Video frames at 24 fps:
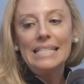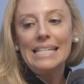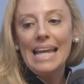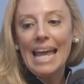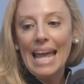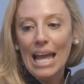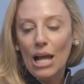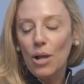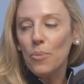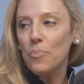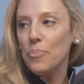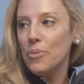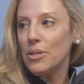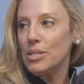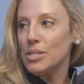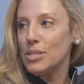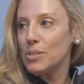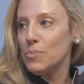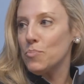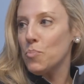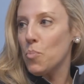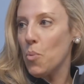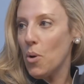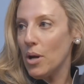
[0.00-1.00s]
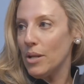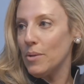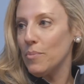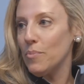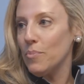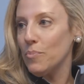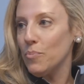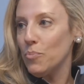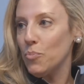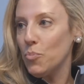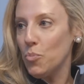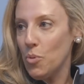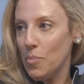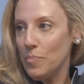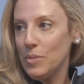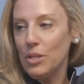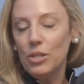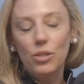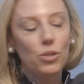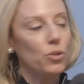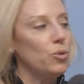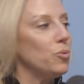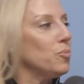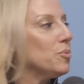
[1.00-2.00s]
to help this one
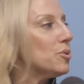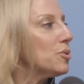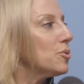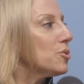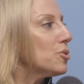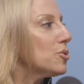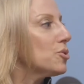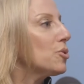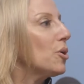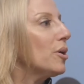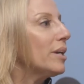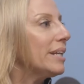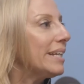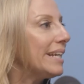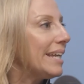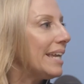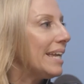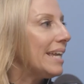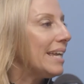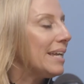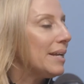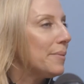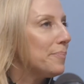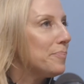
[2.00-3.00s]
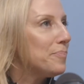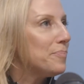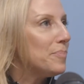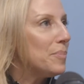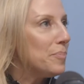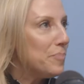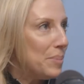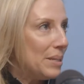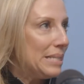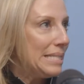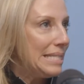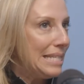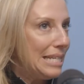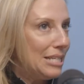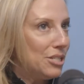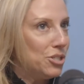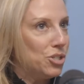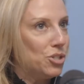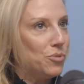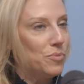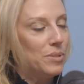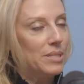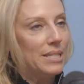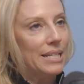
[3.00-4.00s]
woman who was starting a business.
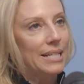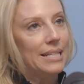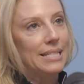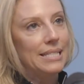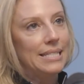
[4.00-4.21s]
She was like a